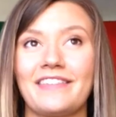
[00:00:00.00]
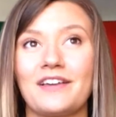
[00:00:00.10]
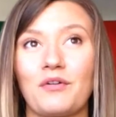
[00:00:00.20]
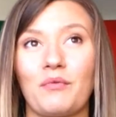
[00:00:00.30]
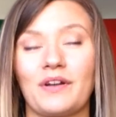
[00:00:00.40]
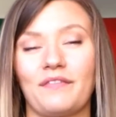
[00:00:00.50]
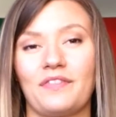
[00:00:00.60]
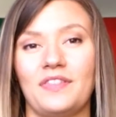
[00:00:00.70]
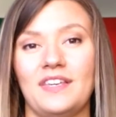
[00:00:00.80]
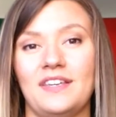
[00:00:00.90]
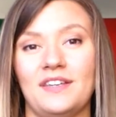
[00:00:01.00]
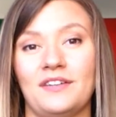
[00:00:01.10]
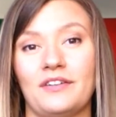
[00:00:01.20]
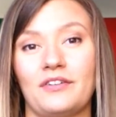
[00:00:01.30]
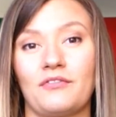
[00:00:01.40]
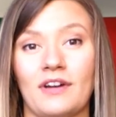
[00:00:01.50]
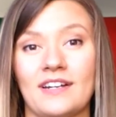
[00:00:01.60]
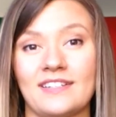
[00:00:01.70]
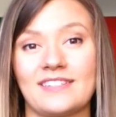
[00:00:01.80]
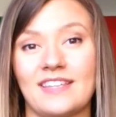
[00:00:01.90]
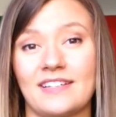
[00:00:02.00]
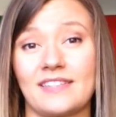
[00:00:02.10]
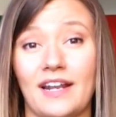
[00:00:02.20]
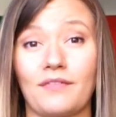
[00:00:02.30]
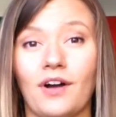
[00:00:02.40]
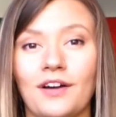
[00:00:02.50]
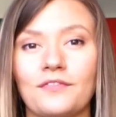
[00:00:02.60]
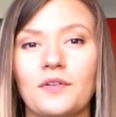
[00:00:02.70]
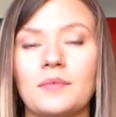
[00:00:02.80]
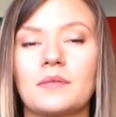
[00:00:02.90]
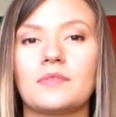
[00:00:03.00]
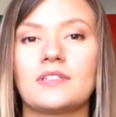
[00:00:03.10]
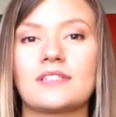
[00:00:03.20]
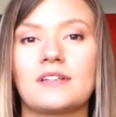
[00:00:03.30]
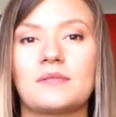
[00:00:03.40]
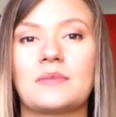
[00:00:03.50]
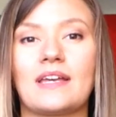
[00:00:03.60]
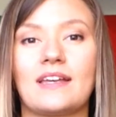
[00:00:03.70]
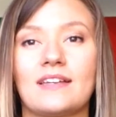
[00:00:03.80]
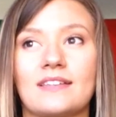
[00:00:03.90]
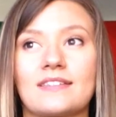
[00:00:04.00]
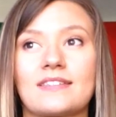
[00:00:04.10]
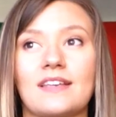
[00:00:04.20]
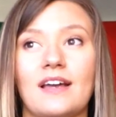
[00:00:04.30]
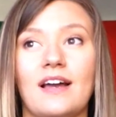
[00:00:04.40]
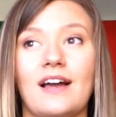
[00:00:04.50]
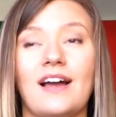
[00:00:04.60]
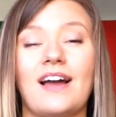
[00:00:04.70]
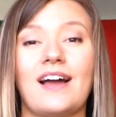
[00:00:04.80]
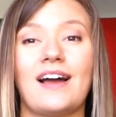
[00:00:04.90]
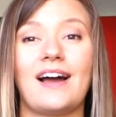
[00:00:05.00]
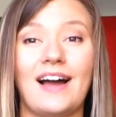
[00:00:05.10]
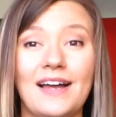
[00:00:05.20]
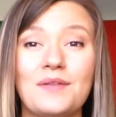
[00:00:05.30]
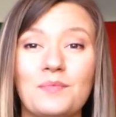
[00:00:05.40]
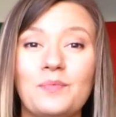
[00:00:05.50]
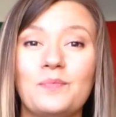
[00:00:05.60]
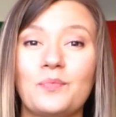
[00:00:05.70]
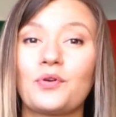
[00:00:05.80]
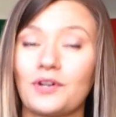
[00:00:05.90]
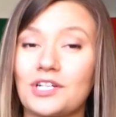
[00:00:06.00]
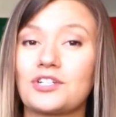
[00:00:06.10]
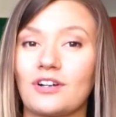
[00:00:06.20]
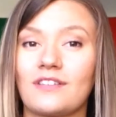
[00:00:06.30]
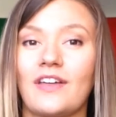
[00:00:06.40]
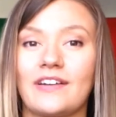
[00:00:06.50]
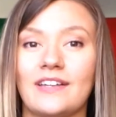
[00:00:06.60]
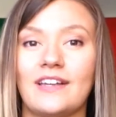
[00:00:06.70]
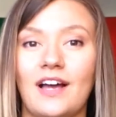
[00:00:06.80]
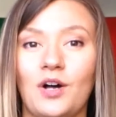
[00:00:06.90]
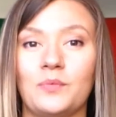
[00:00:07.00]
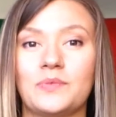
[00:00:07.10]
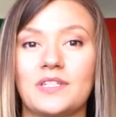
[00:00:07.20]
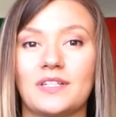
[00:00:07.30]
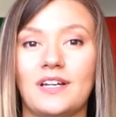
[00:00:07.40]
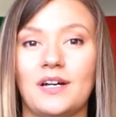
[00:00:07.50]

think one of the greatest things that I've gotten from minimalism is I'm pretty sure that it helped